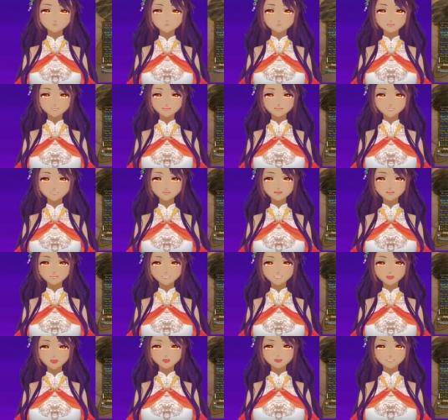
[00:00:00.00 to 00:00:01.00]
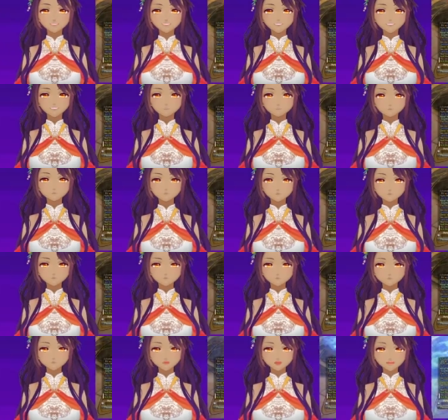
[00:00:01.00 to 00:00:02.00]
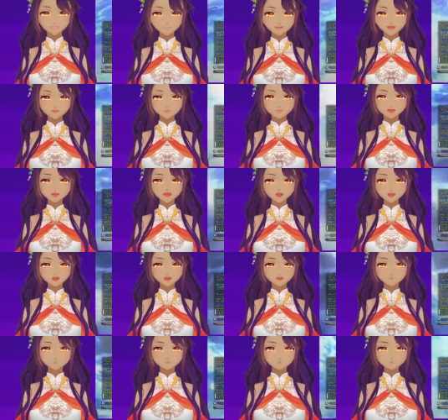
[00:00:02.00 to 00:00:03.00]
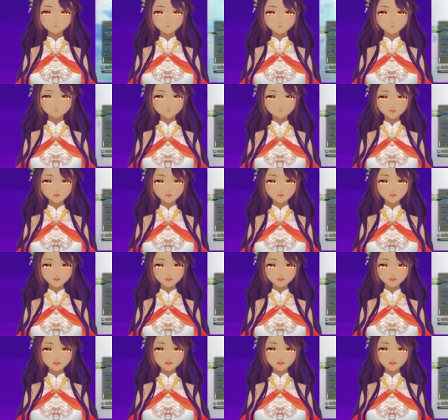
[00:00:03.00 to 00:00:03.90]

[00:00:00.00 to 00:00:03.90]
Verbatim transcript: Okay, okay, okay. We're back on top. I think.